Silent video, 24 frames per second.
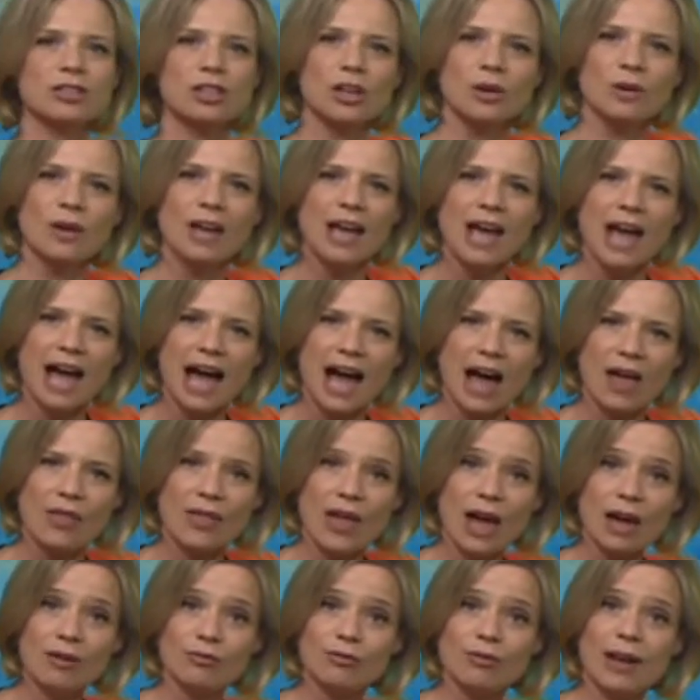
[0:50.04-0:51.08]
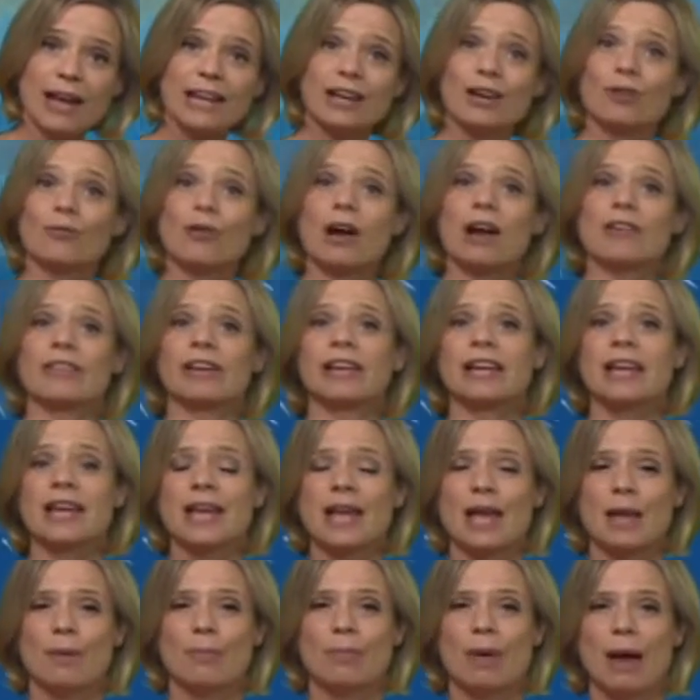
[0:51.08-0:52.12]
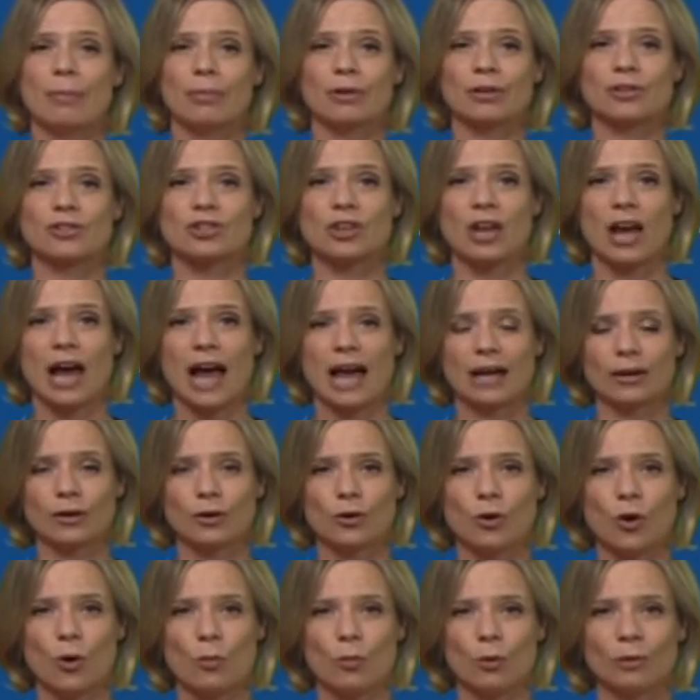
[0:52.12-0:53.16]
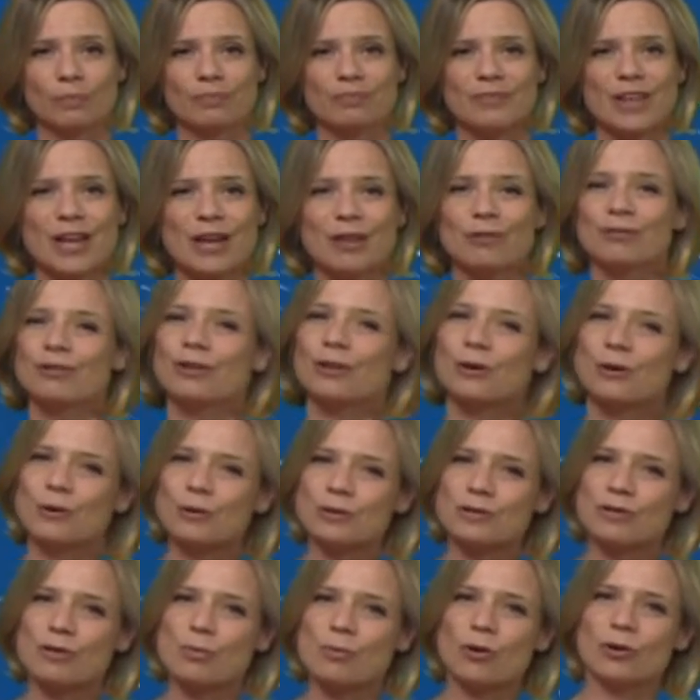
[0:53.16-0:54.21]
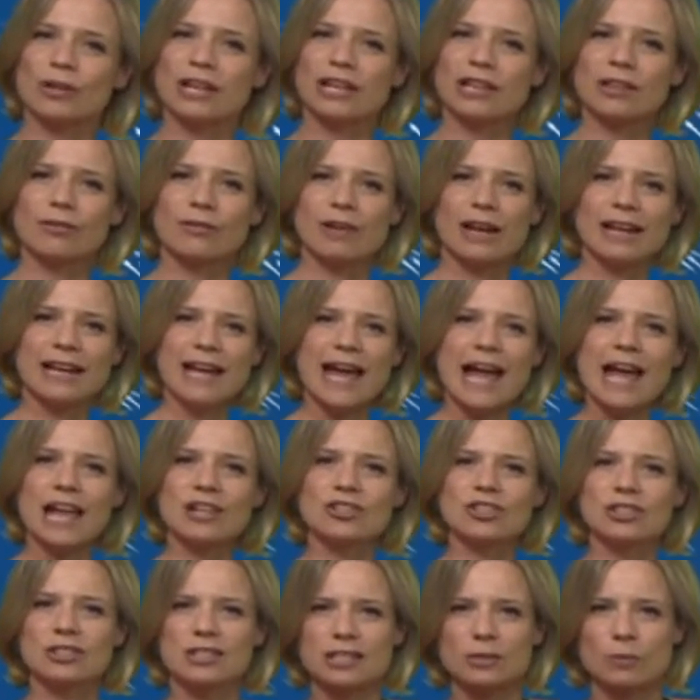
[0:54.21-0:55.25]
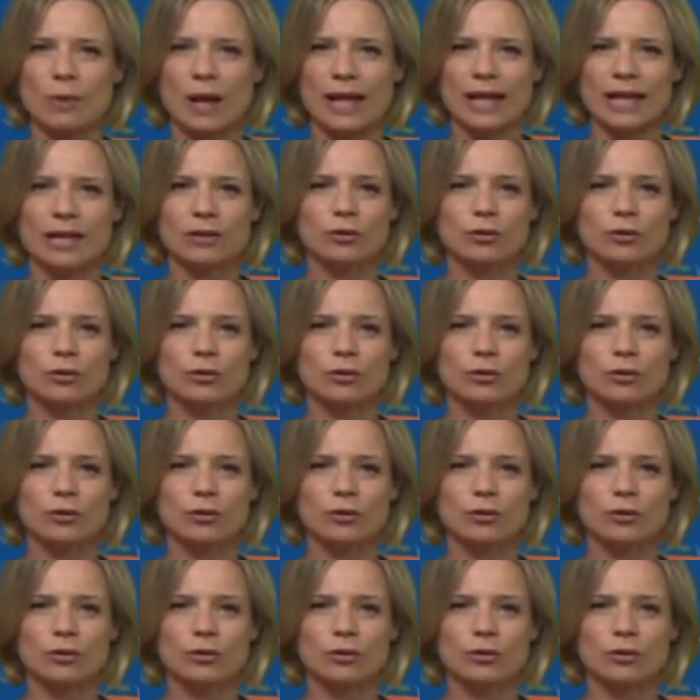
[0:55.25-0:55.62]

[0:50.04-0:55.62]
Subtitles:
too, and that rain arriving in Pembrokeshire and Cornwall. Through the course of the morning, the rain edges its way